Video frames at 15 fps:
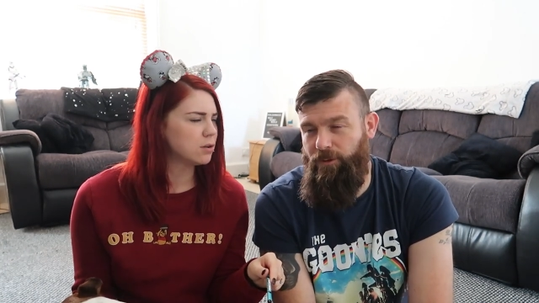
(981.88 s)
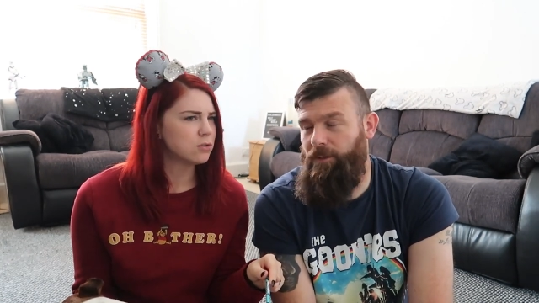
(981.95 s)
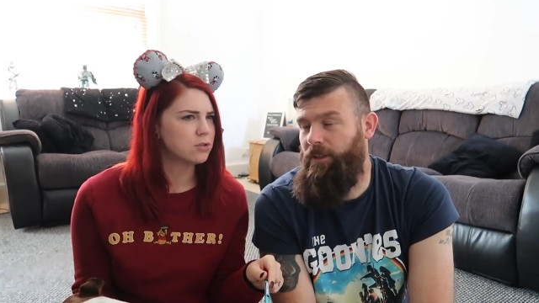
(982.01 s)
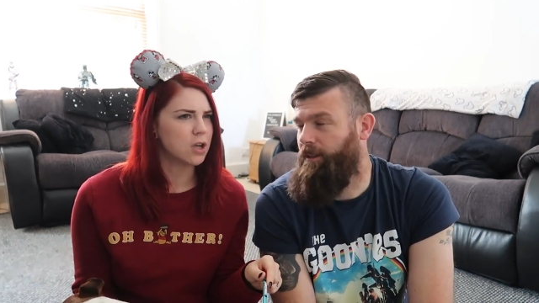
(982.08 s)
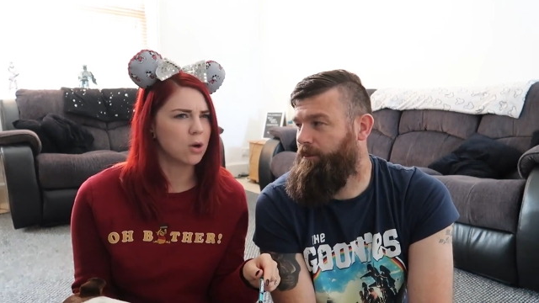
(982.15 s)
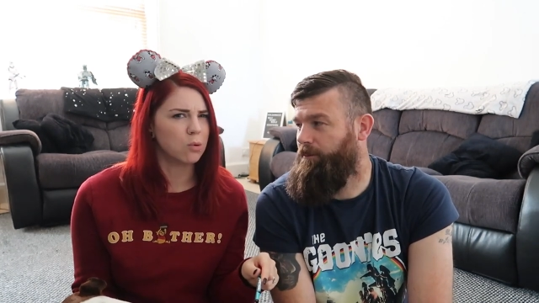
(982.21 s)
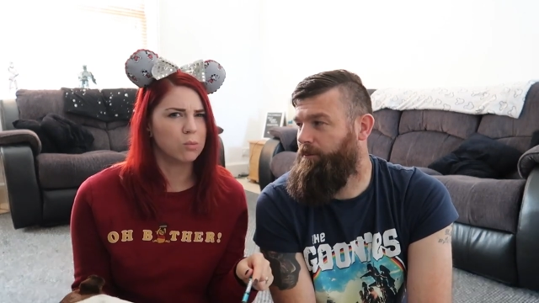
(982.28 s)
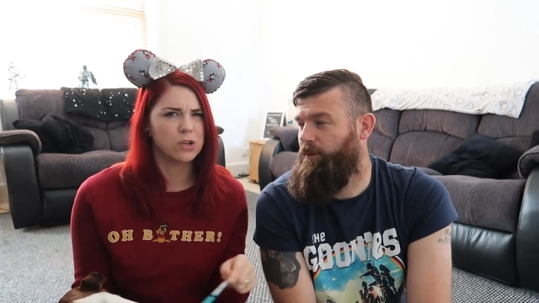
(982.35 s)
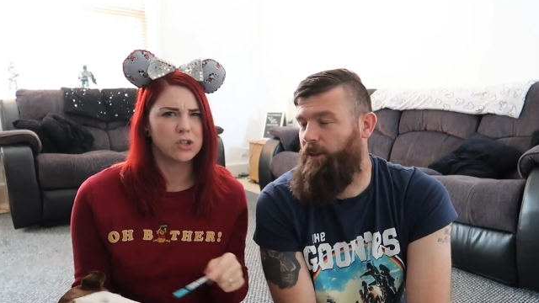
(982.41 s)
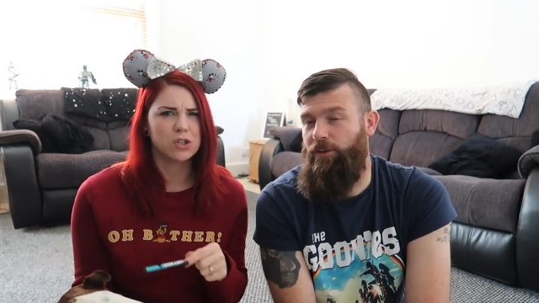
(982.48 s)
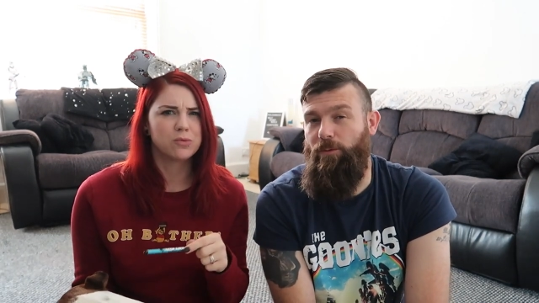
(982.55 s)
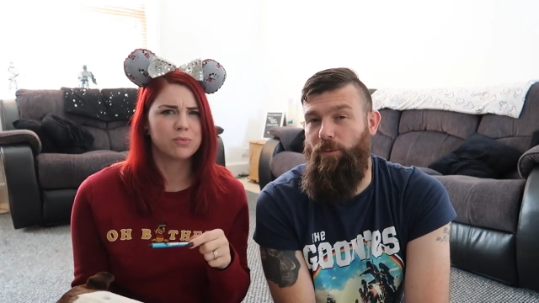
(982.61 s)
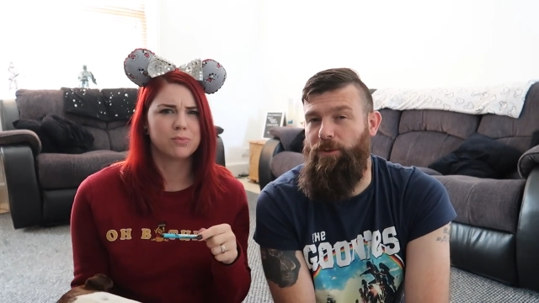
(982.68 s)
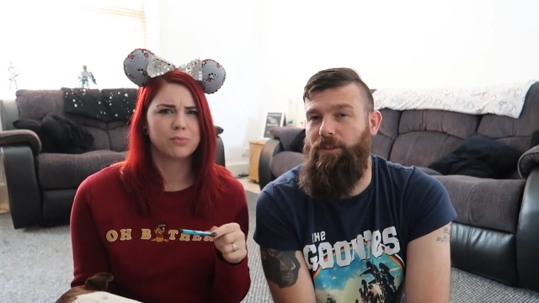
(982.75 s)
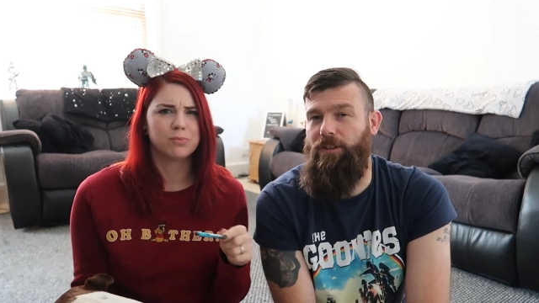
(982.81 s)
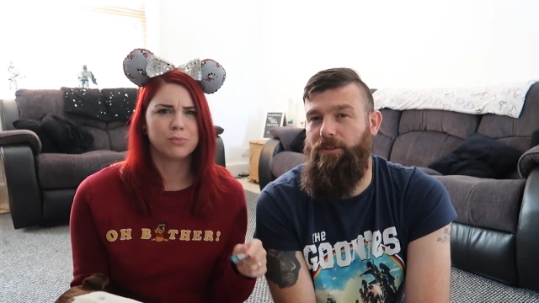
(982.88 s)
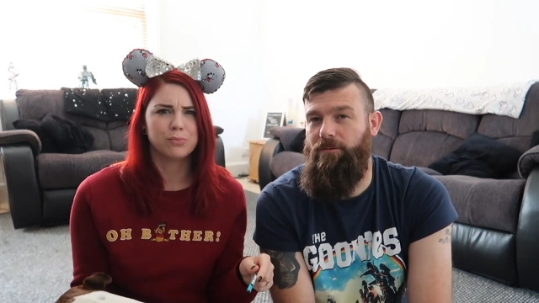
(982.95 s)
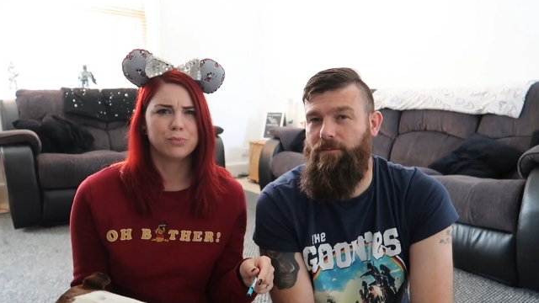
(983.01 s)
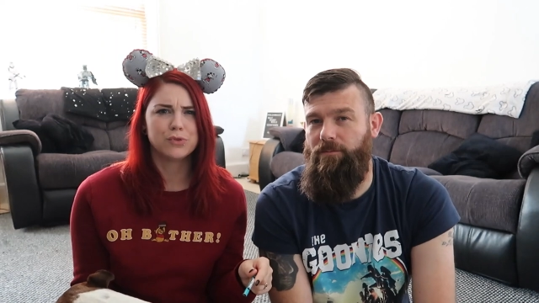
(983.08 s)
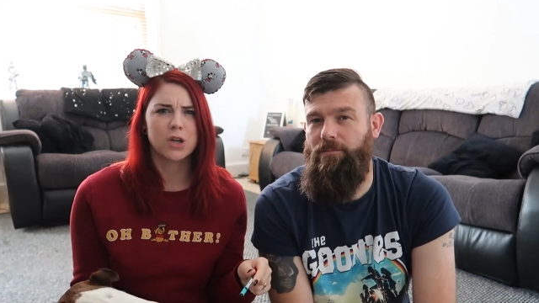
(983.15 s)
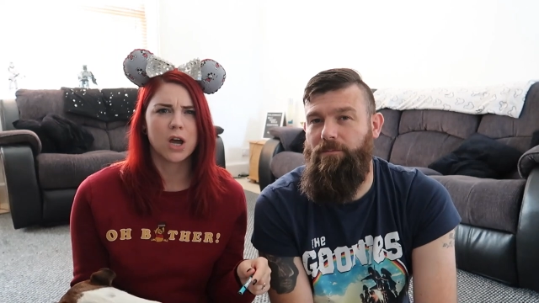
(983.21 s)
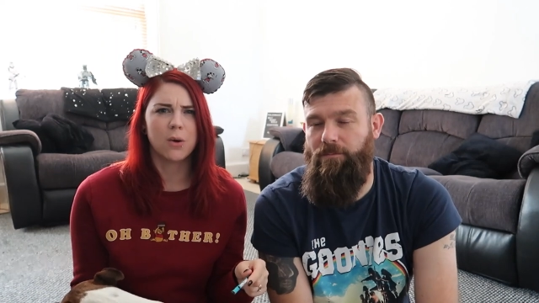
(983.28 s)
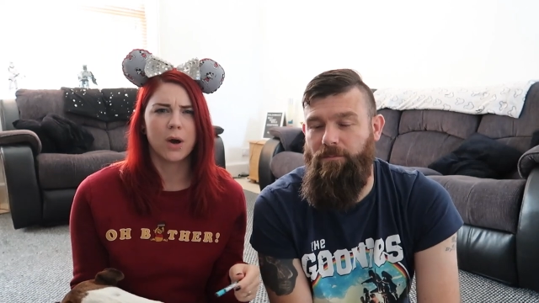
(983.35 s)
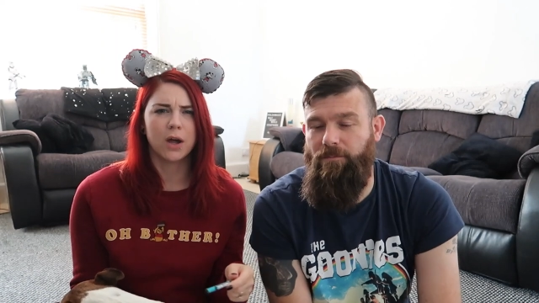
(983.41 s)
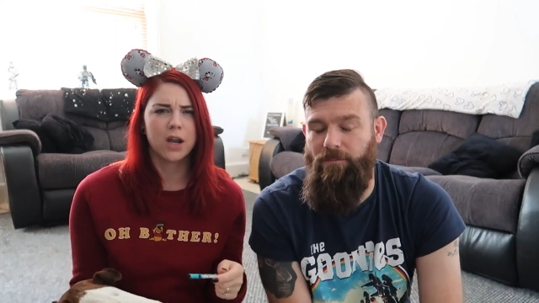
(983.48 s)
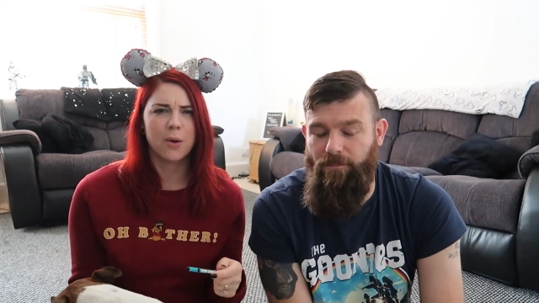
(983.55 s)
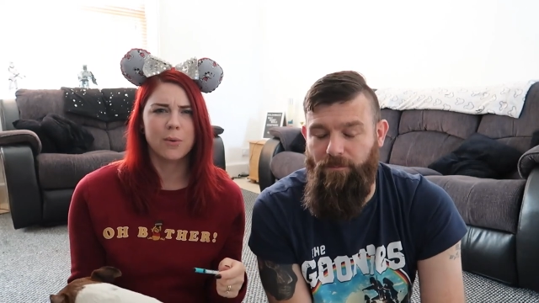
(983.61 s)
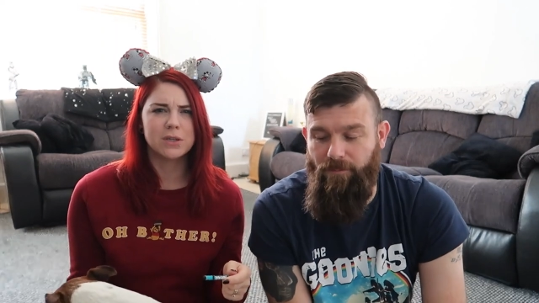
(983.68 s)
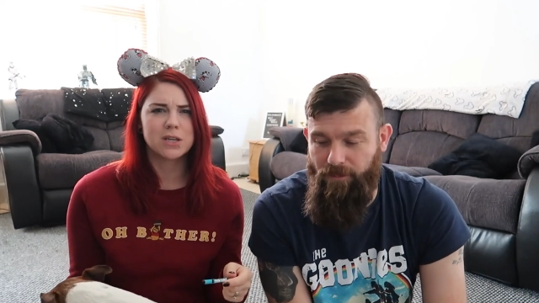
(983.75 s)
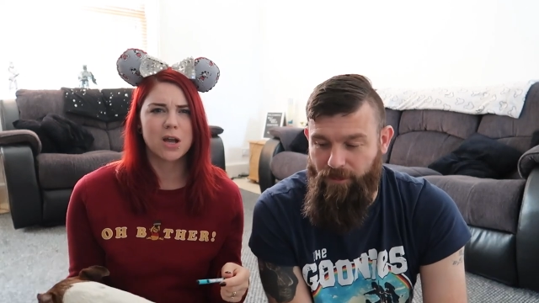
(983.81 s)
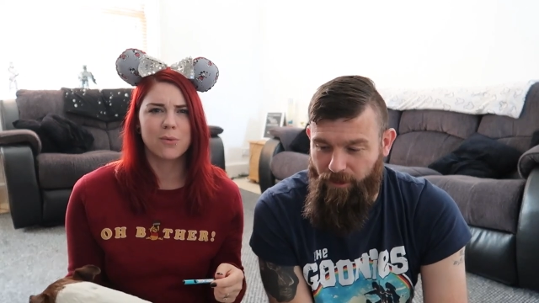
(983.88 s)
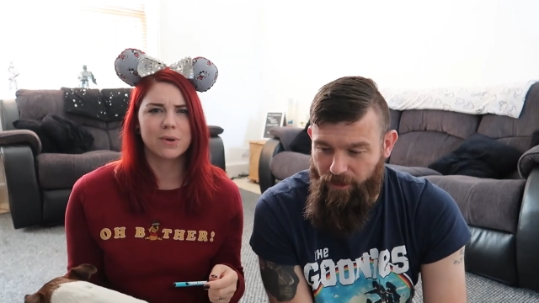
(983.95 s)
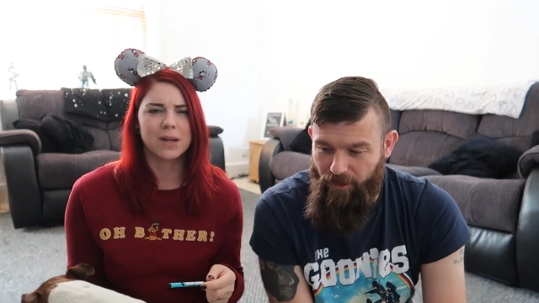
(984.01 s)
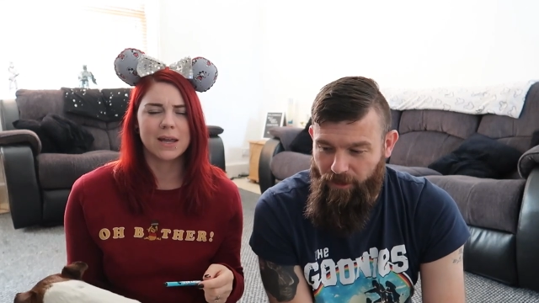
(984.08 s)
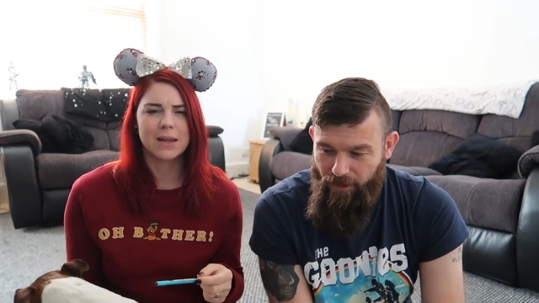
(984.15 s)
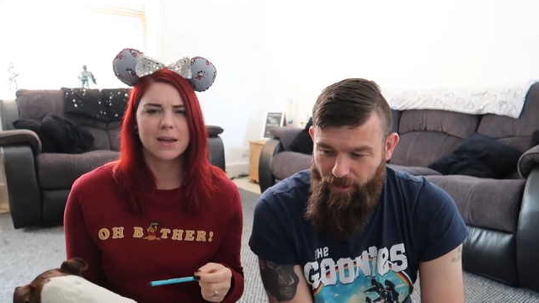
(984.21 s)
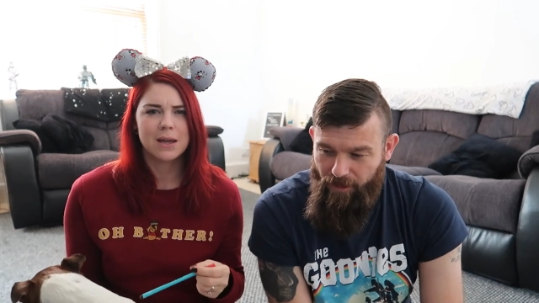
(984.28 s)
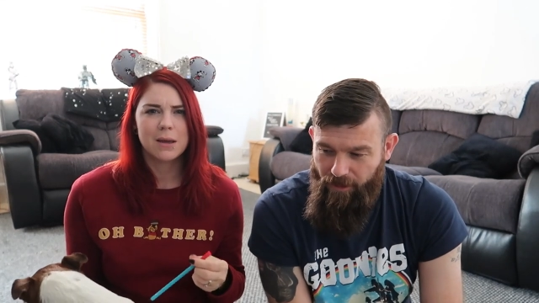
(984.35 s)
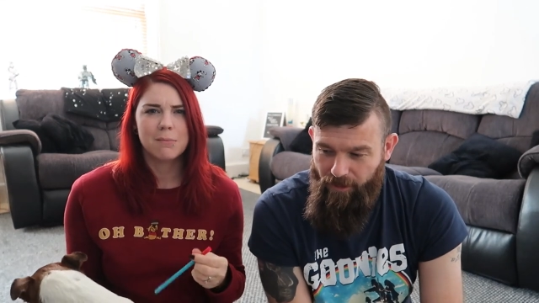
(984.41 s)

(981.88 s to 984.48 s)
Speaker 1: Yeah, so that's what we did. So I know it's only